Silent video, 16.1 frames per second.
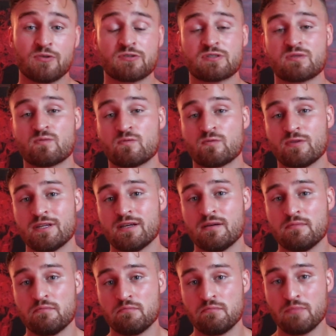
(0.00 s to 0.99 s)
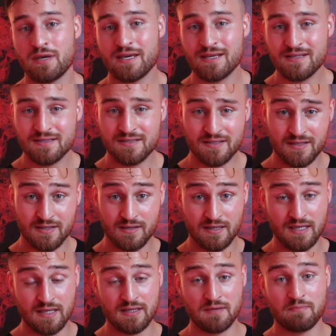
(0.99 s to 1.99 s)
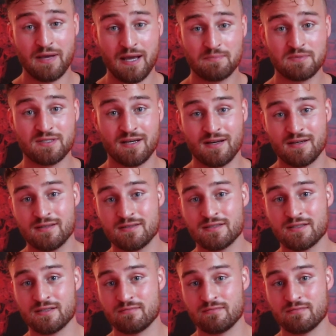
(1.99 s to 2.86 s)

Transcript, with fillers: Those are some really amazing healing peptides,